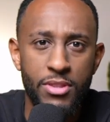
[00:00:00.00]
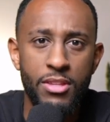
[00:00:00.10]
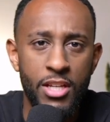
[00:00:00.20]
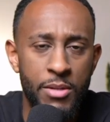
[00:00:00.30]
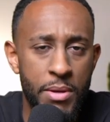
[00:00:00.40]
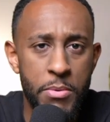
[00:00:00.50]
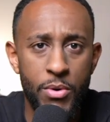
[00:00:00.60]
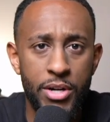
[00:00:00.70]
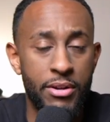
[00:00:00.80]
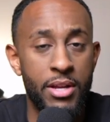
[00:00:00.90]
You may be
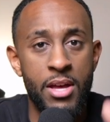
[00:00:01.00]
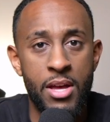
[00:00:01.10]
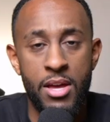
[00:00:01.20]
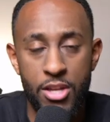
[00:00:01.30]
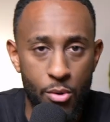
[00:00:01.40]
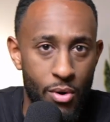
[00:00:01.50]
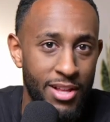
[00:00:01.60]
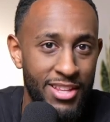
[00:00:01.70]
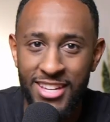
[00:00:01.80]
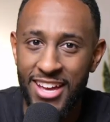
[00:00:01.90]
wondering, Yo,
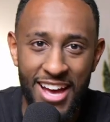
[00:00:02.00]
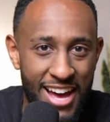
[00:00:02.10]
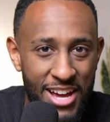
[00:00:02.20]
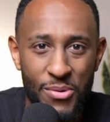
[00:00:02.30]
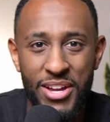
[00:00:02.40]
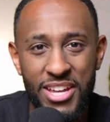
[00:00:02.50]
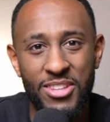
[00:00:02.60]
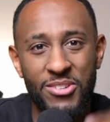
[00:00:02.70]
Wali, how do I get those